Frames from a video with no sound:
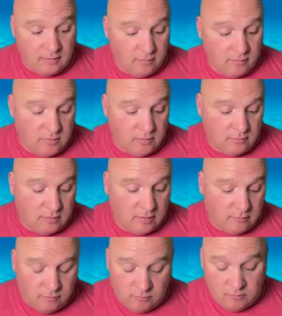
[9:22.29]
I mean,
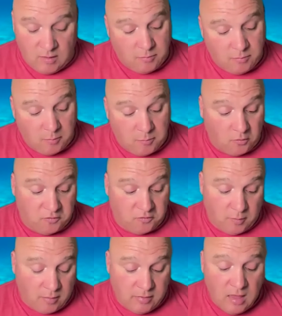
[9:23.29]
yeah,
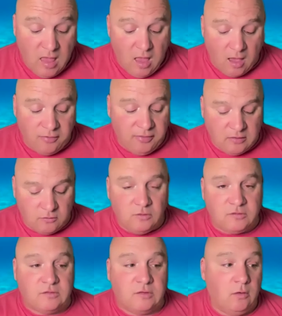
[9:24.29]
possibly. I think it's
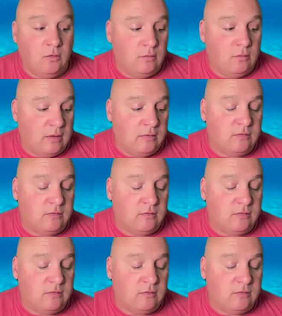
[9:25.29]
also